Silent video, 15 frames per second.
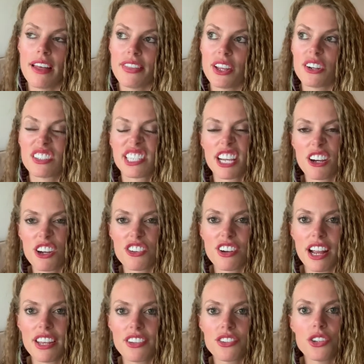There's carriage
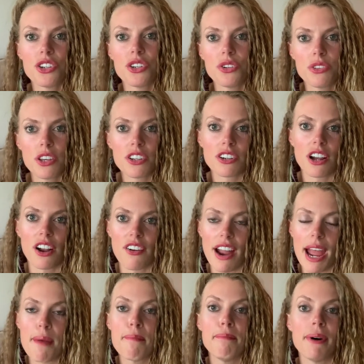rides too, those are all
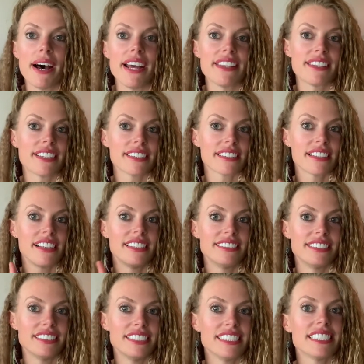right. But
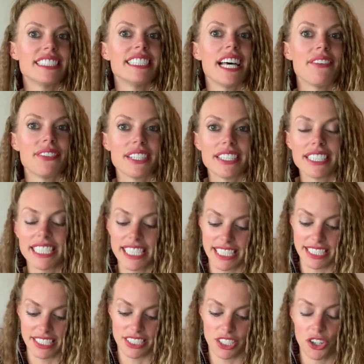
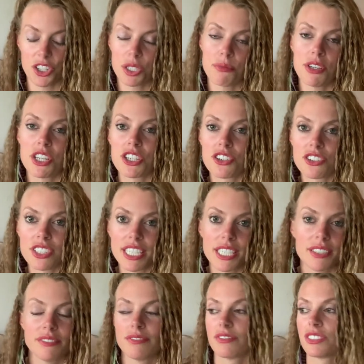definitely learn some
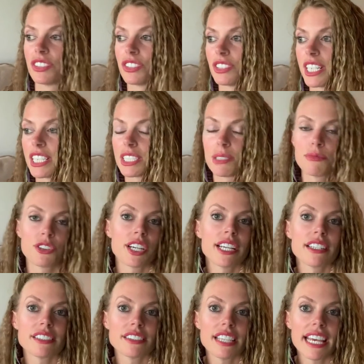history, drink some
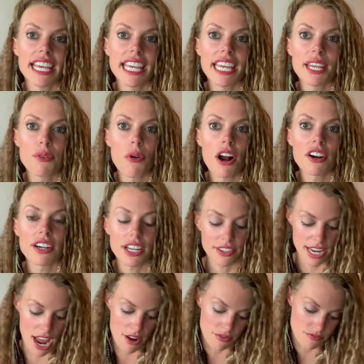drinks, and walk around
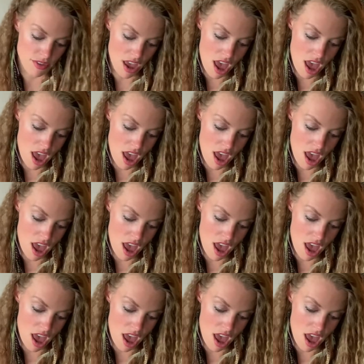town.